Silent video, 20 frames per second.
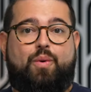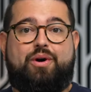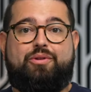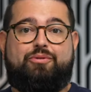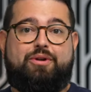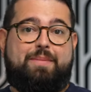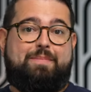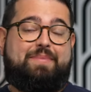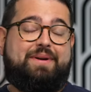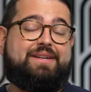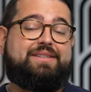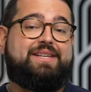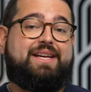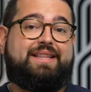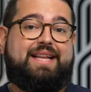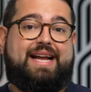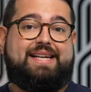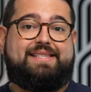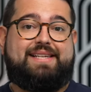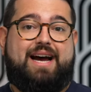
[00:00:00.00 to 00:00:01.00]
Whether it builds
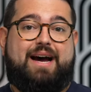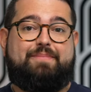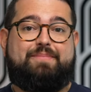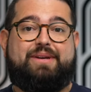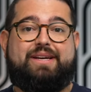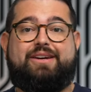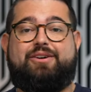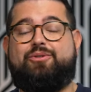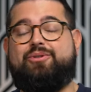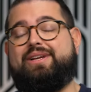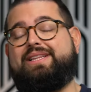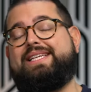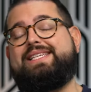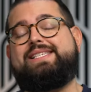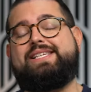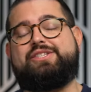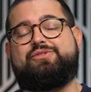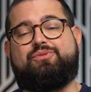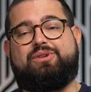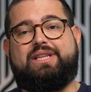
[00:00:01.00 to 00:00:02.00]
on that topic or at
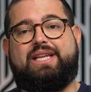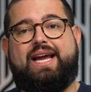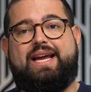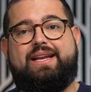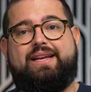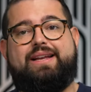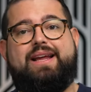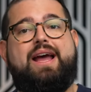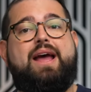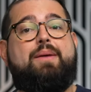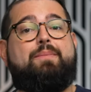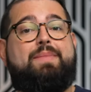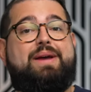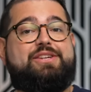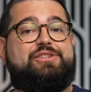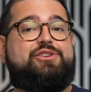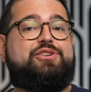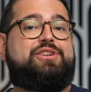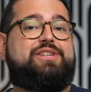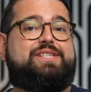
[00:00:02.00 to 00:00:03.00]
least it's related,
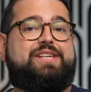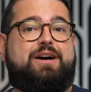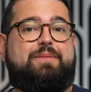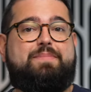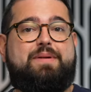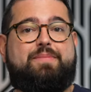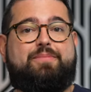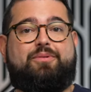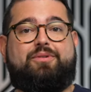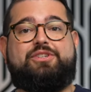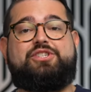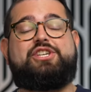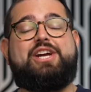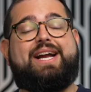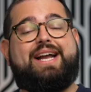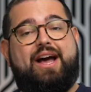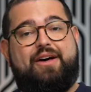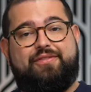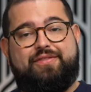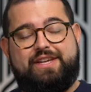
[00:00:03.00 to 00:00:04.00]
make sure you tell people,
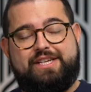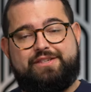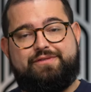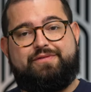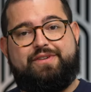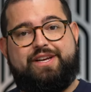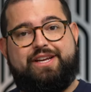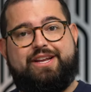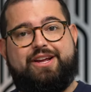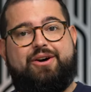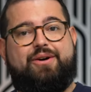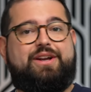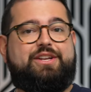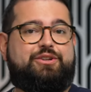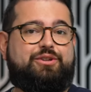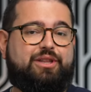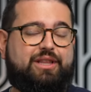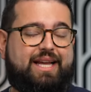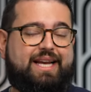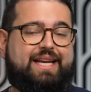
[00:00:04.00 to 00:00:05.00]
check out this video, and
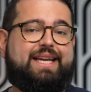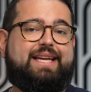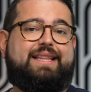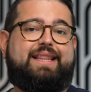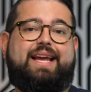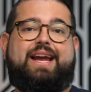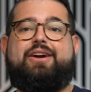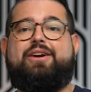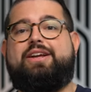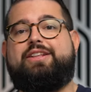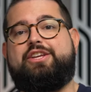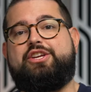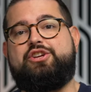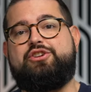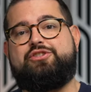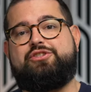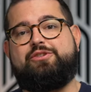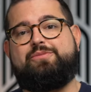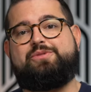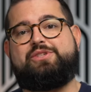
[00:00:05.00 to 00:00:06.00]
you link it there in the
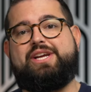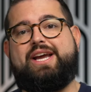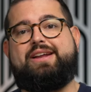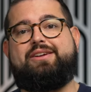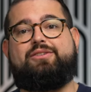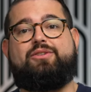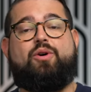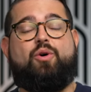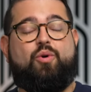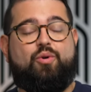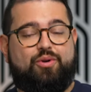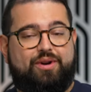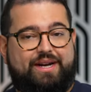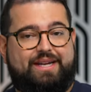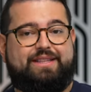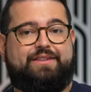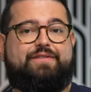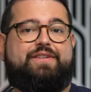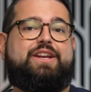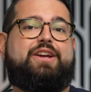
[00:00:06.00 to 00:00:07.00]
YouTube channel or
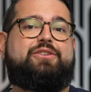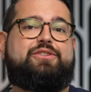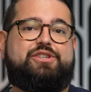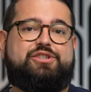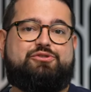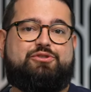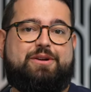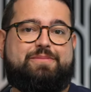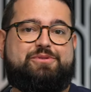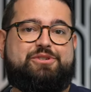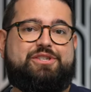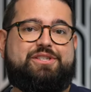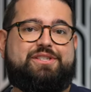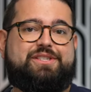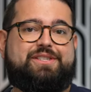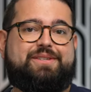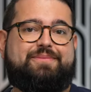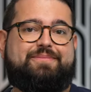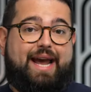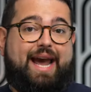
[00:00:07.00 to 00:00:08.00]
in the video
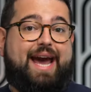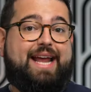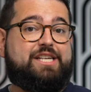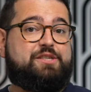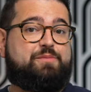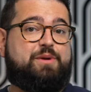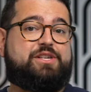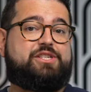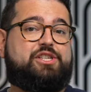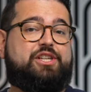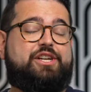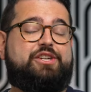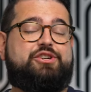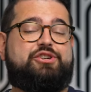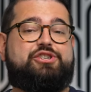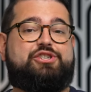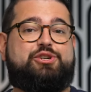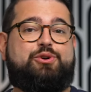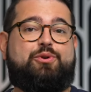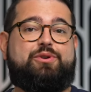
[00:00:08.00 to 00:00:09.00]
descriptions. And especially in
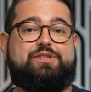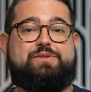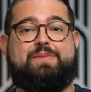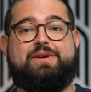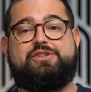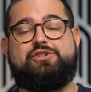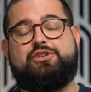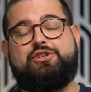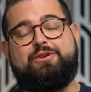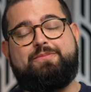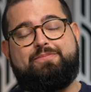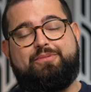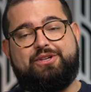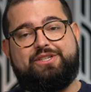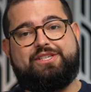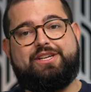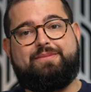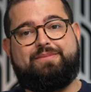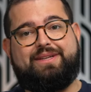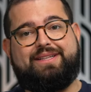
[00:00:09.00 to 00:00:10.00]
your shorts, make sure you
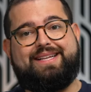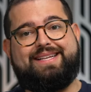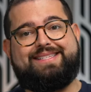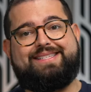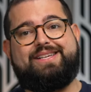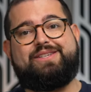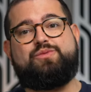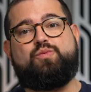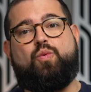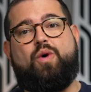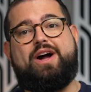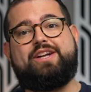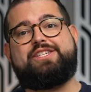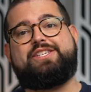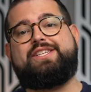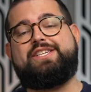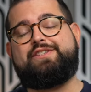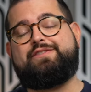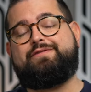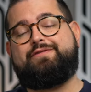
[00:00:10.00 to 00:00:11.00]
put something that says,
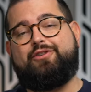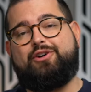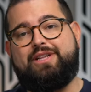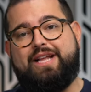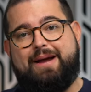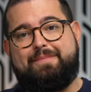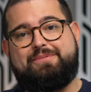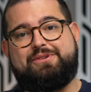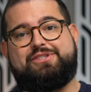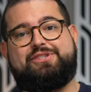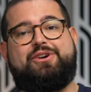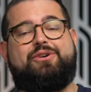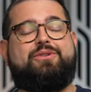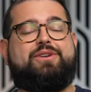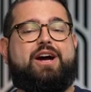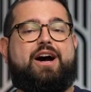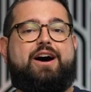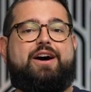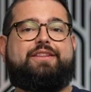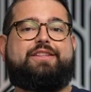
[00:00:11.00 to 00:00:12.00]
watch this full
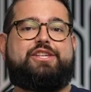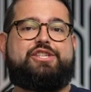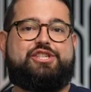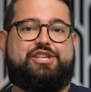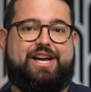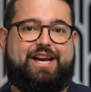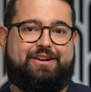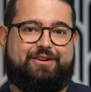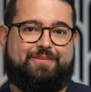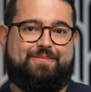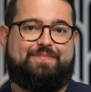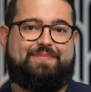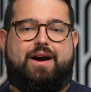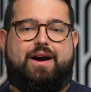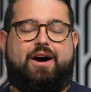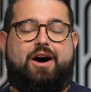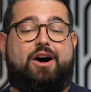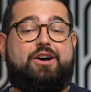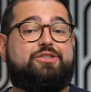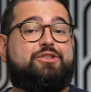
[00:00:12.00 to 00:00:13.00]
episode on the channel.
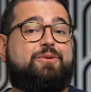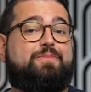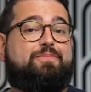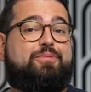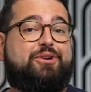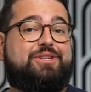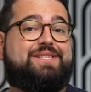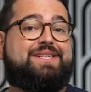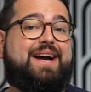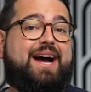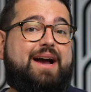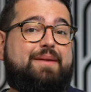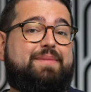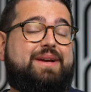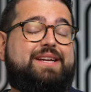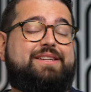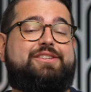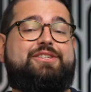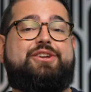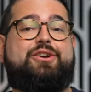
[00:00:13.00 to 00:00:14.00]
Also, put time
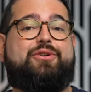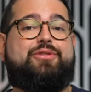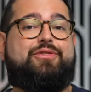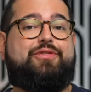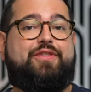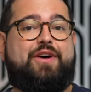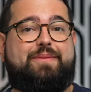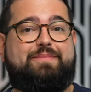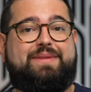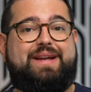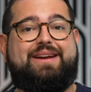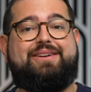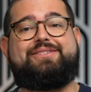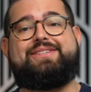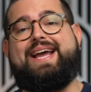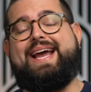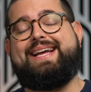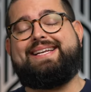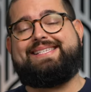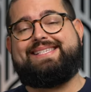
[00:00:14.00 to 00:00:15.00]
into your
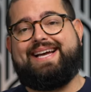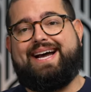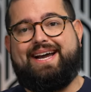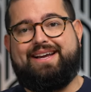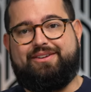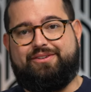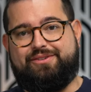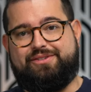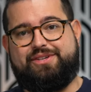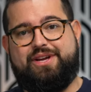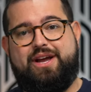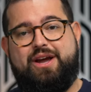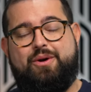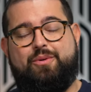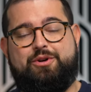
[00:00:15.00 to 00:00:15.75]
thumbnails and titles.